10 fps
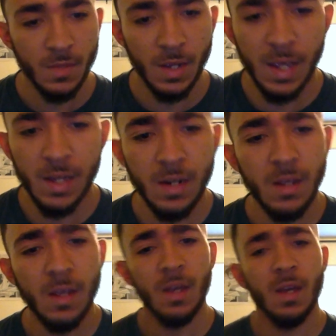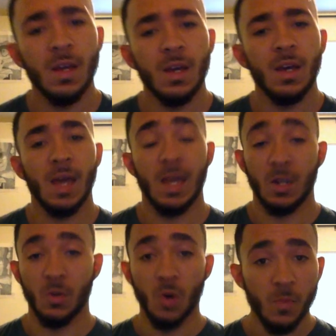And it
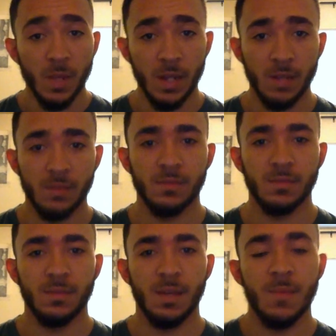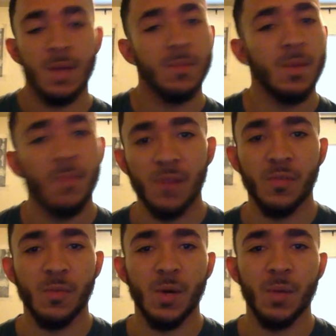grew me. It made me a better
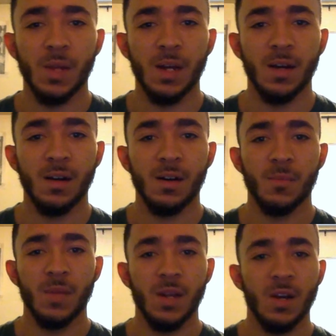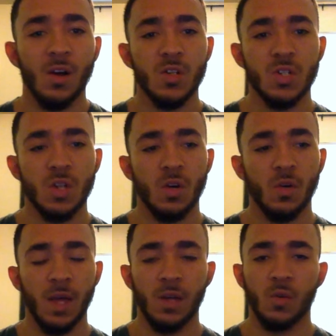football player, but
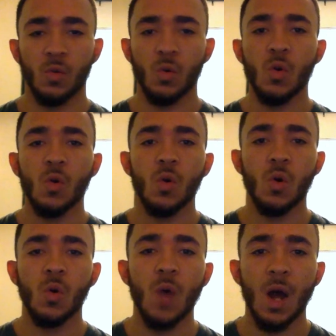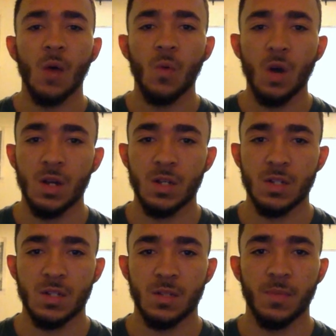it grew who I
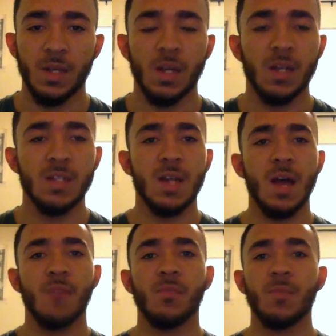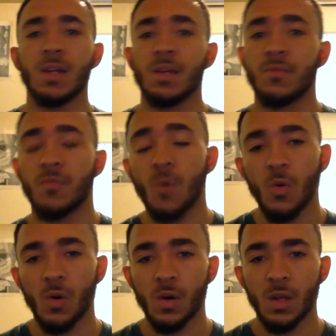was, because now from that day
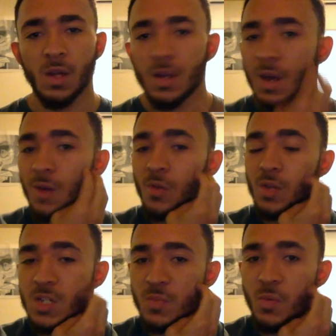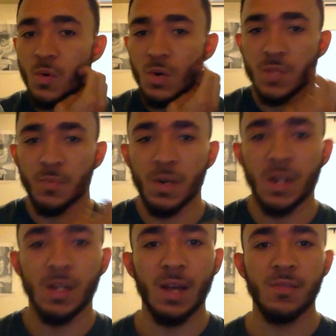forward, not only in sports, but
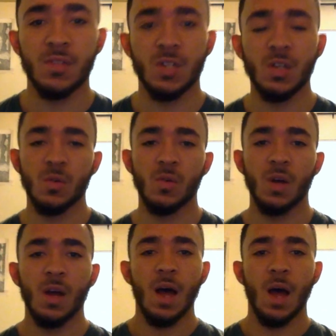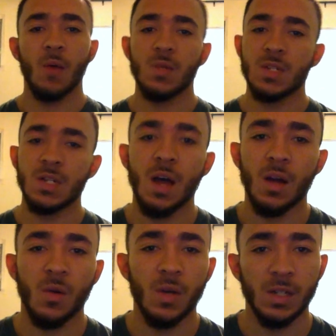in life too, I was not
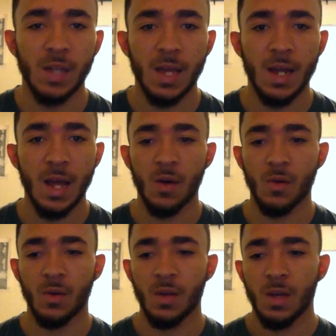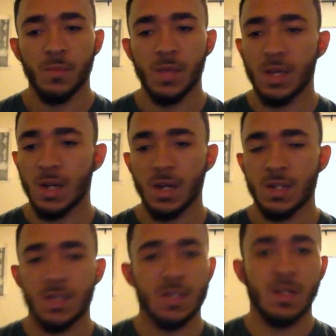going to lay down
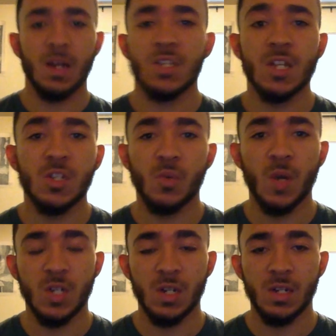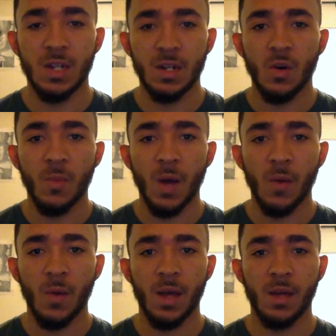because a situation didn't go my
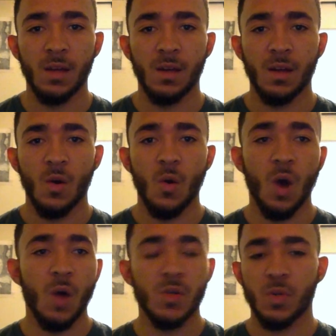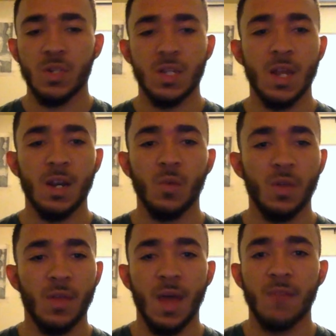way, or I was presented
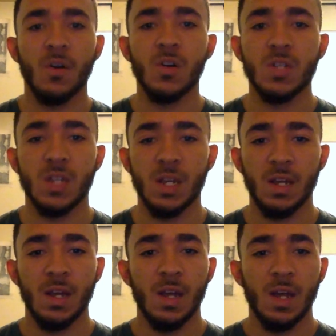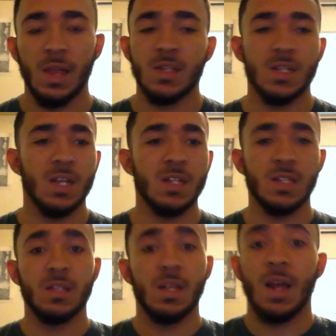with adversity in the
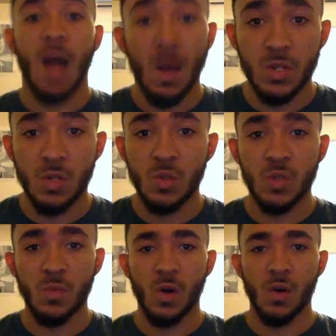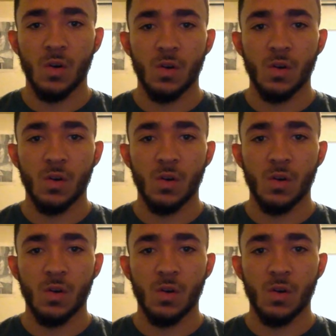sense that I was too small.